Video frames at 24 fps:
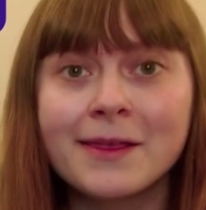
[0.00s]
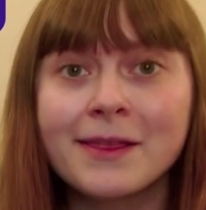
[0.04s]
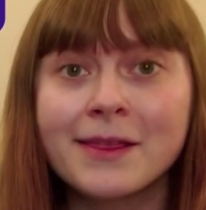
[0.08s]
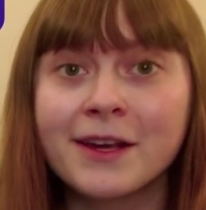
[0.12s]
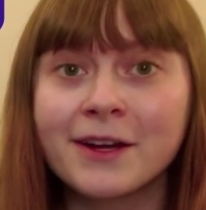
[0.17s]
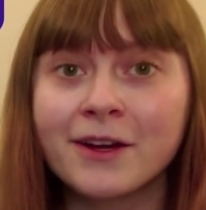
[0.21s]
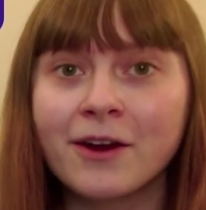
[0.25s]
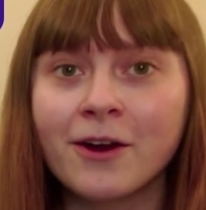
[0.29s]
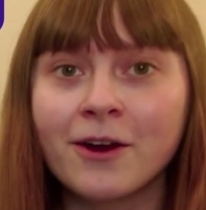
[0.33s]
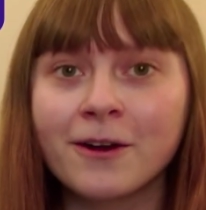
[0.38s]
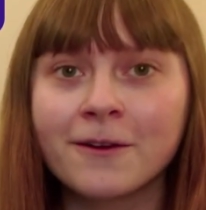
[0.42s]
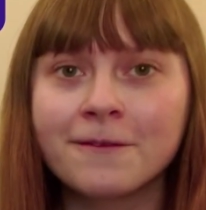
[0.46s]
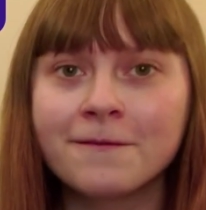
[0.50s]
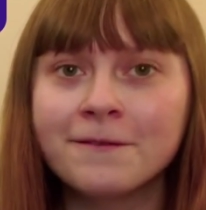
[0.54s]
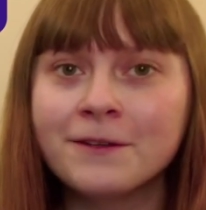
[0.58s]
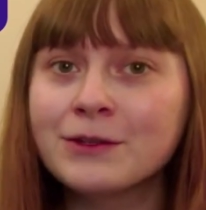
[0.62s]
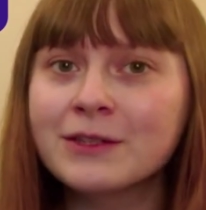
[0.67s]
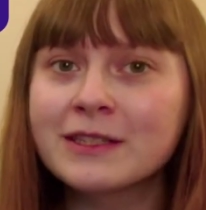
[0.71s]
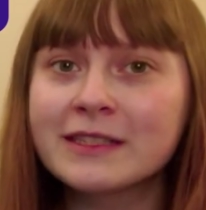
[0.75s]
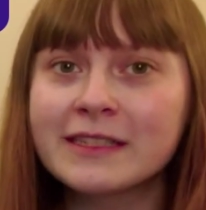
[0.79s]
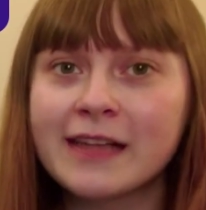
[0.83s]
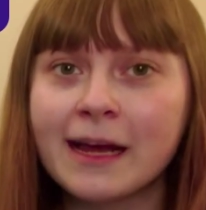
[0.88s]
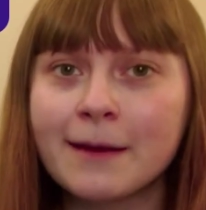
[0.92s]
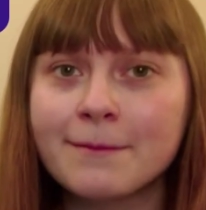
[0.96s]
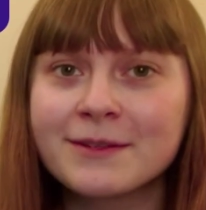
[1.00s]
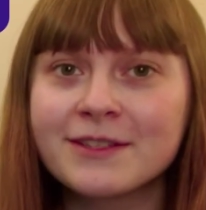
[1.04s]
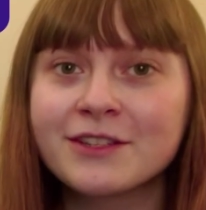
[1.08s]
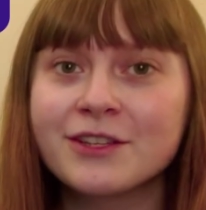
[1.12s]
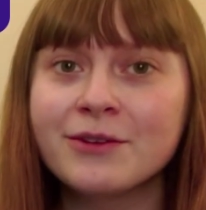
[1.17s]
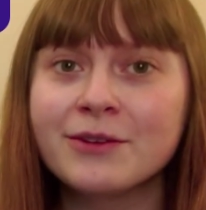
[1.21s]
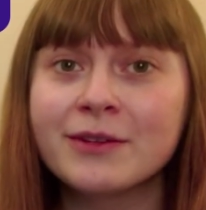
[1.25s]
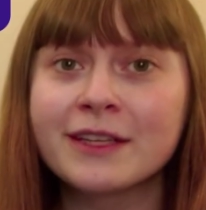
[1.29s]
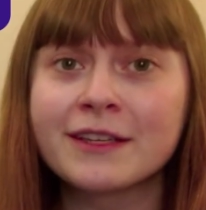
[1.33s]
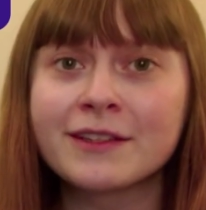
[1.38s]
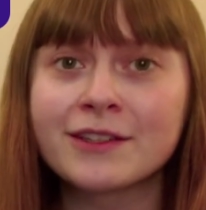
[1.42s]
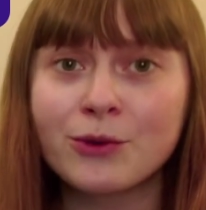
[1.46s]
There are a few steps
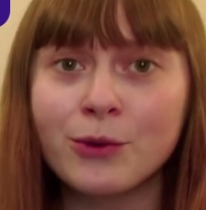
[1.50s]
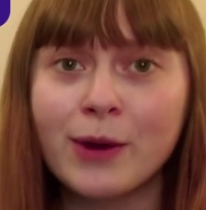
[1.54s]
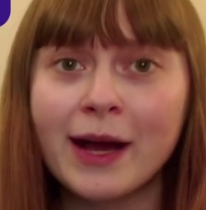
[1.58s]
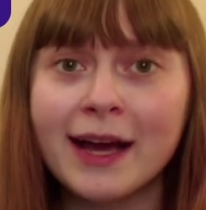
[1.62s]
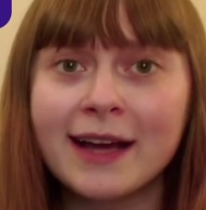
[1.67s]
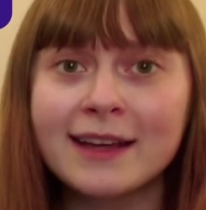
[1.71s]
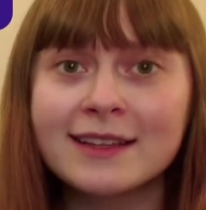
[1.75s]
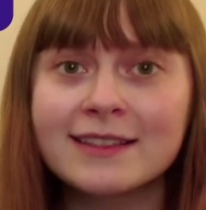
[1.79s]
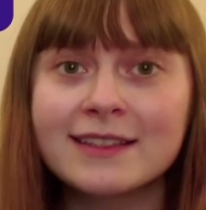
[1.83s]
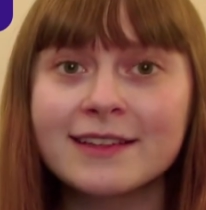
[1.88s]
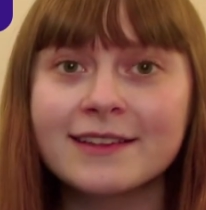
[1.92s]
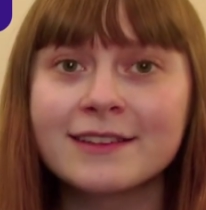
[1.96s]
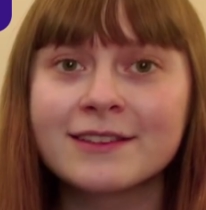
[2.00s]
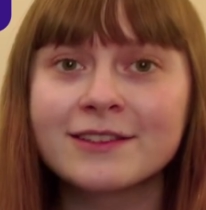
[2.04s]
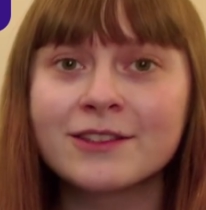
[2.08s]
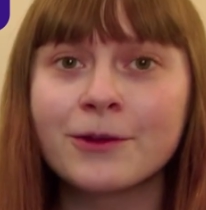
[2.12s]
to this quest.